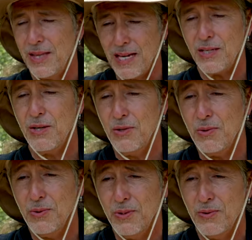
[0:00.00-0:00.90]
Thank
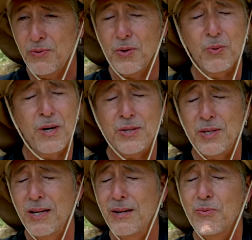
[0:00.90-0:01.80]
you for
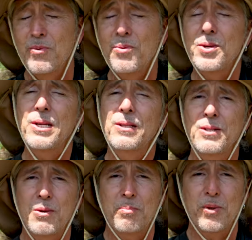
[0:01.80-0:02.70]
watching. I really
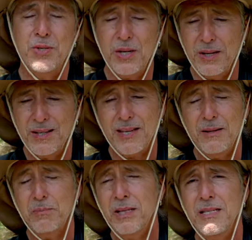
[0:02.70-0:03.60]
do appreciate it.
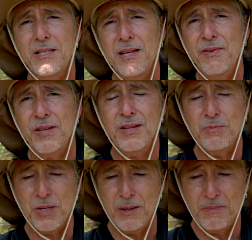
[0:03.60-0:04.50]
Again, please give it a
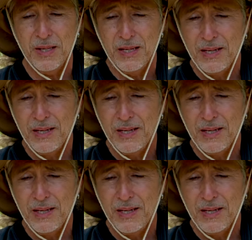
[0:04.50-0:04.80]
thumbs up.